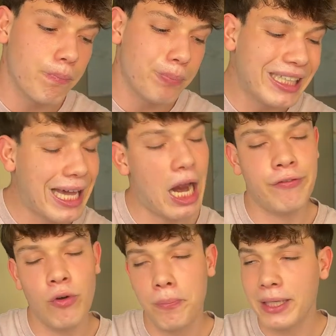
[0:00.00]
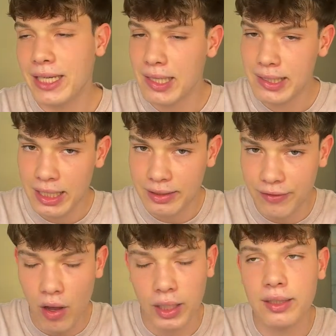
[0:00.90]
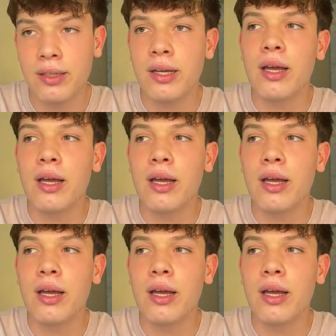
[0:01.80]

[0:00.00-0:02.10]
be careful because it's going to divide.